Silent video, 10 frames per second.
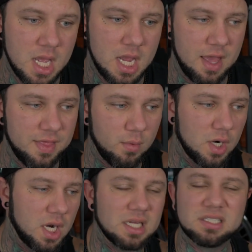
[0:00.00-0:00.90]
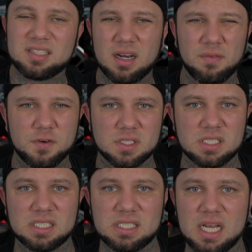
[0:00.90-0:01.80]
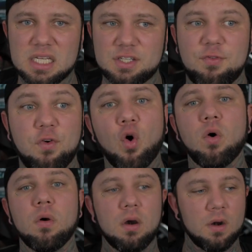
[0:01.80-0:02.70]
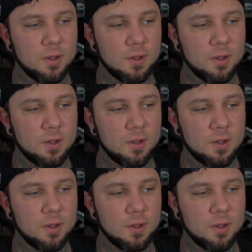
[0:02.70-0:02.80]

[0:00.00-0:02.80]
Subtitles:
and that were not set up for success for,